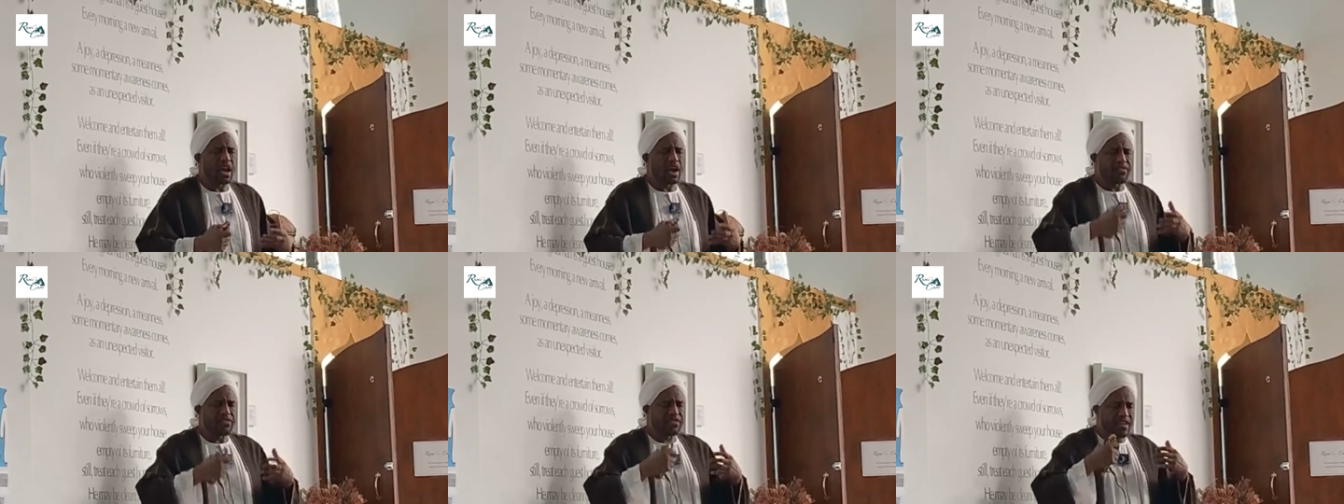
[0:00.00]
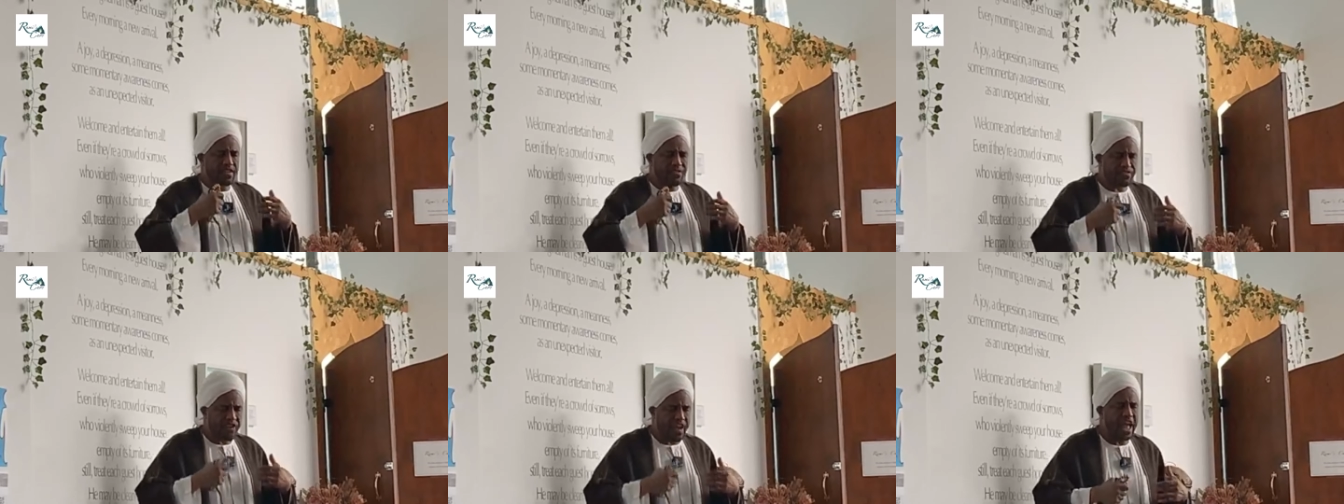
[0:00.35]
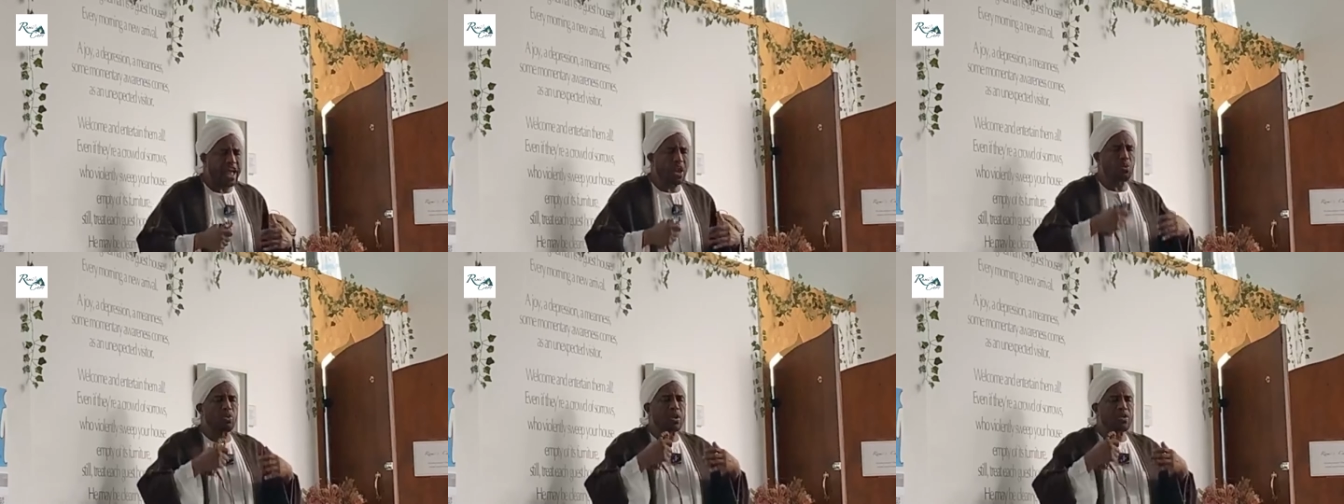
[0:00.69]
If they
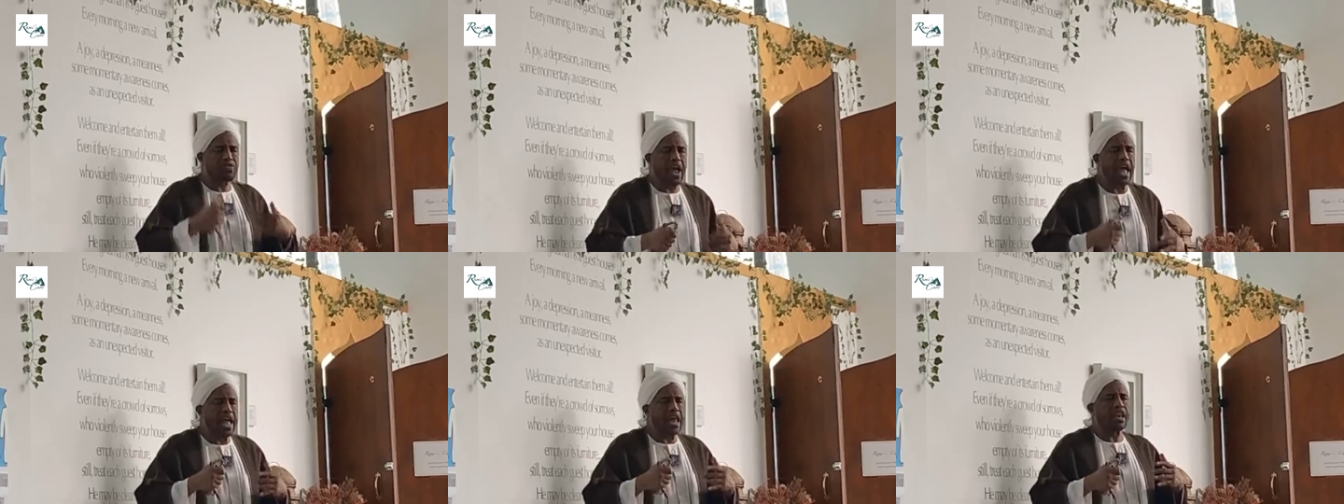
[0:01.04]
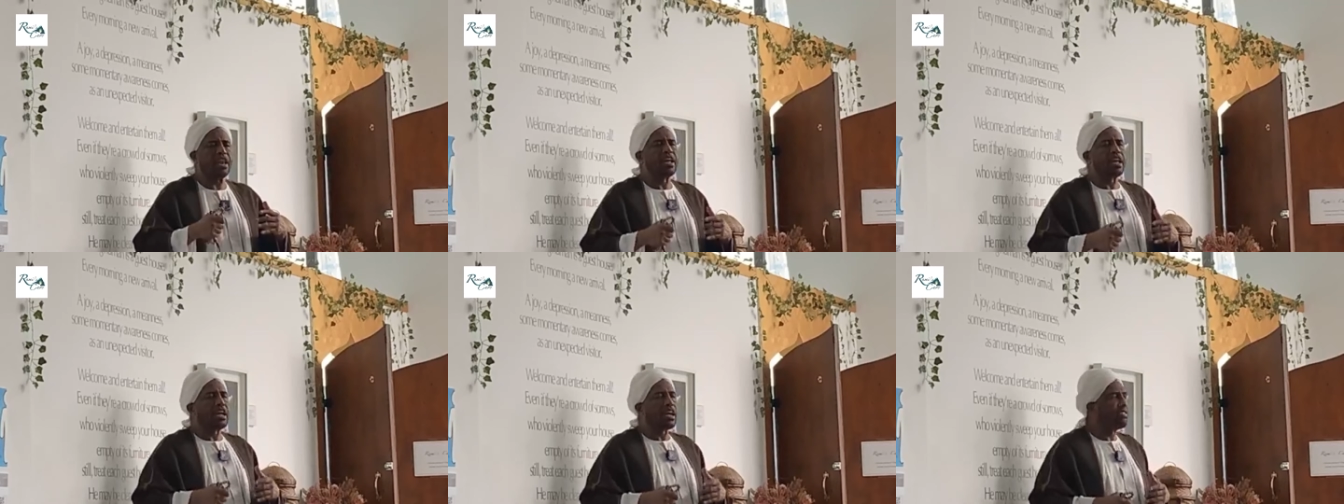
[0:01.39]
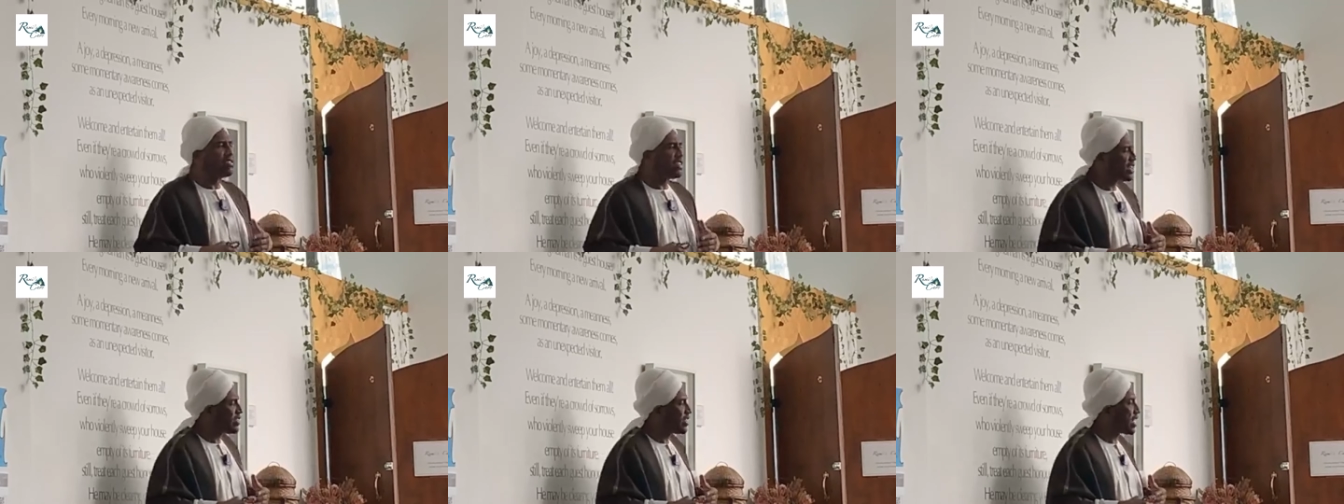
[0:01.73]
fail, we fail.
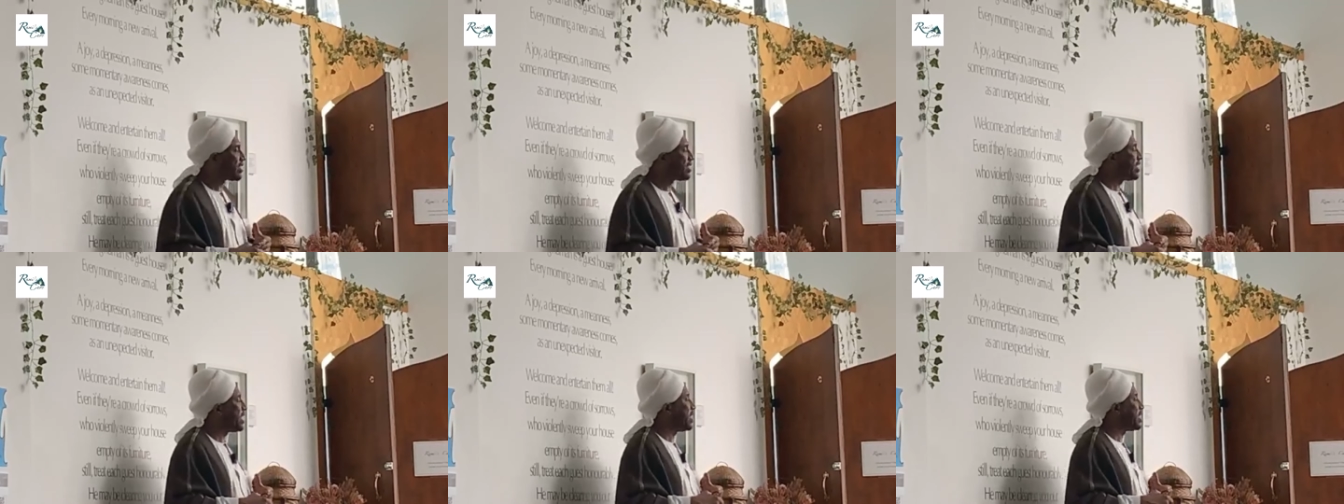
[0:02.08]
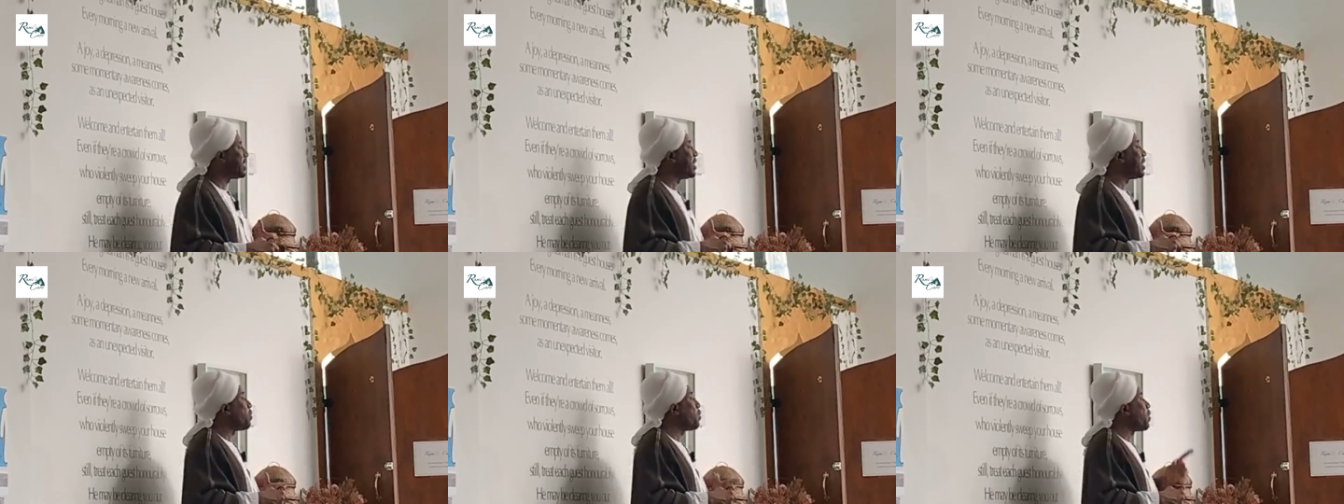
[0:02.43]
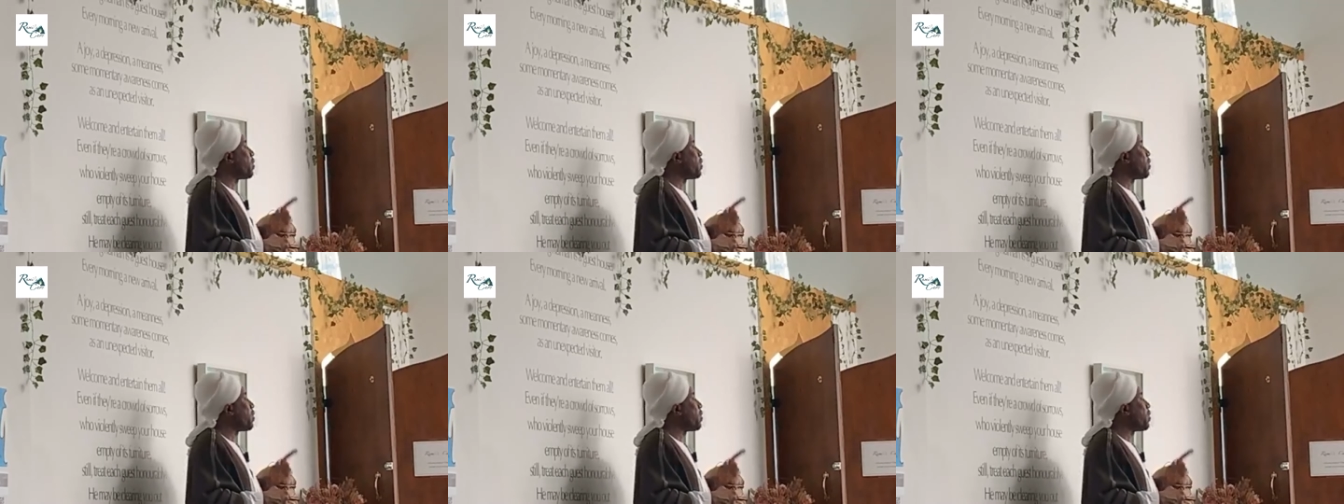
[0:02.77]
If they succeed,